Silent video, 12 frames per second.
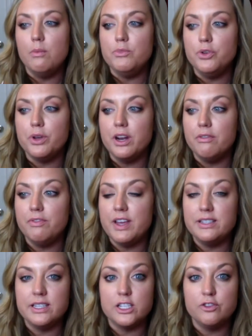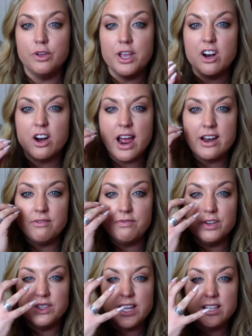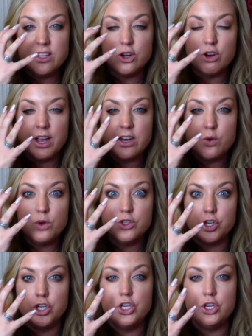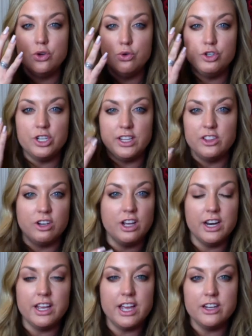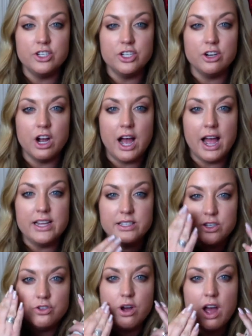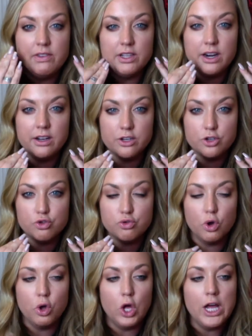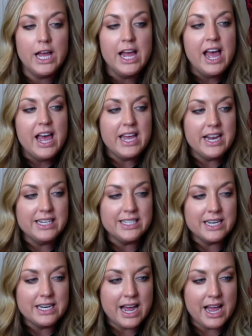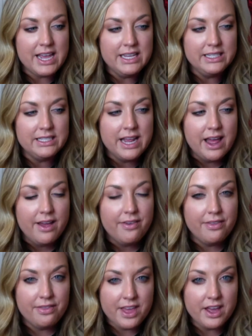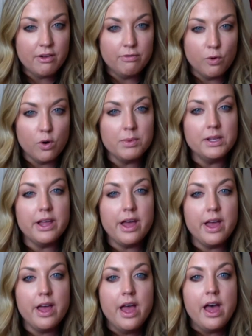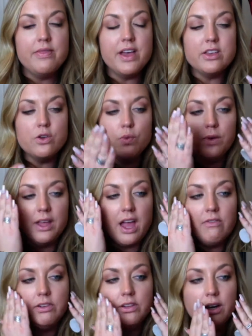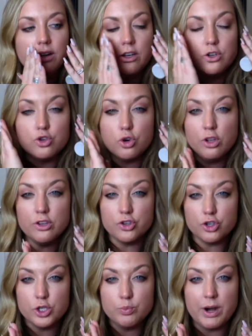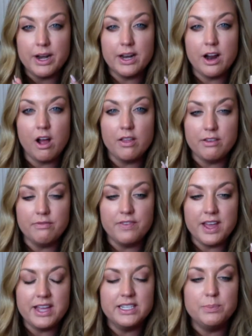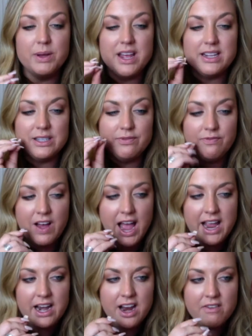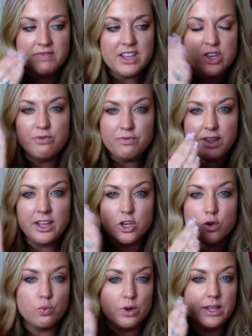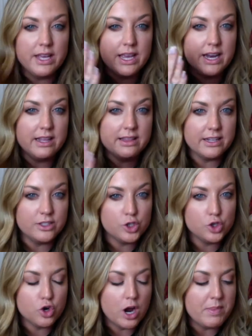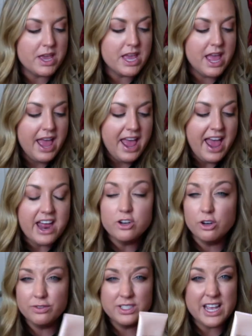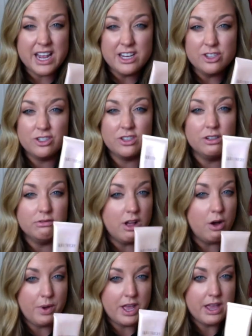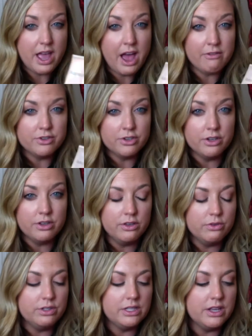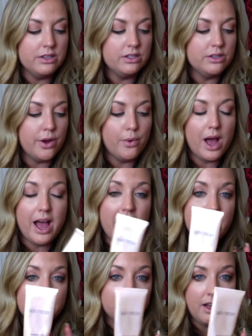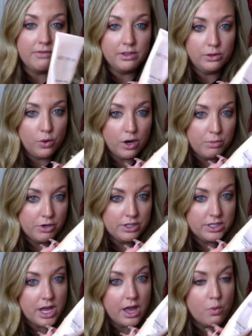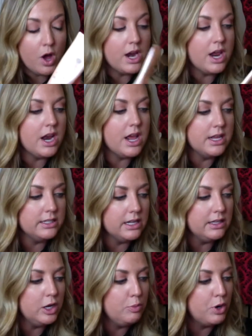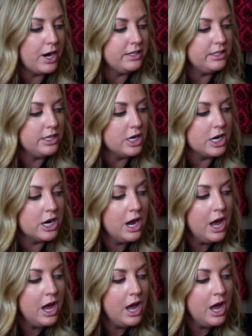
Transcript: you'll get a face exfoliator and it feels like the granules are huge and like they're going to get into your eyes and you don't have a lot of control. It is a nice thick formula that you really have a lot of control as you're spreading it on the face, but it's fine enough that you feel like you're really getting that scrubby and your skin is just glowing after you use this. So I love the Laura Mercier one. It is a little pricier.